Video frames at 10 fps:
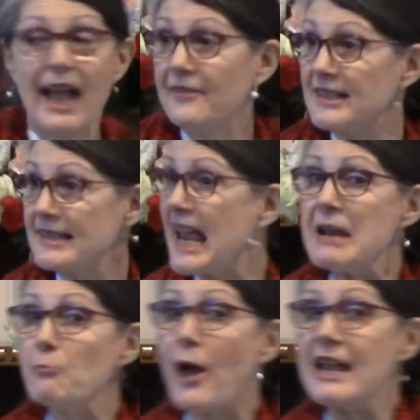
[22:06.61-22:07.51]
The
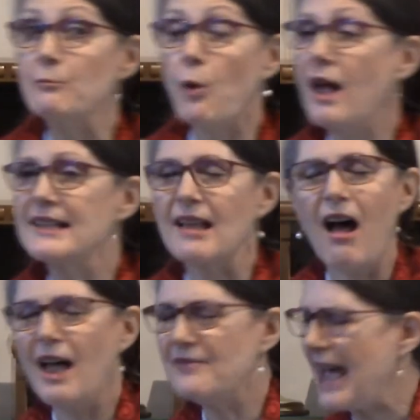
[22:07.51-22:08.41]
same way it was
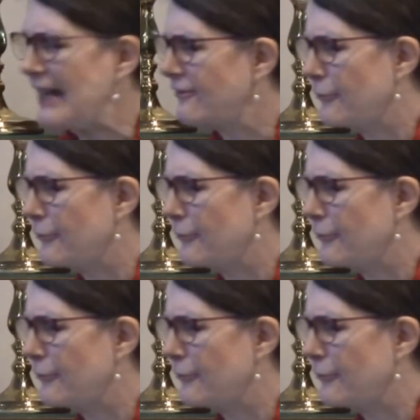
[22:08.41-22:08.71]
on that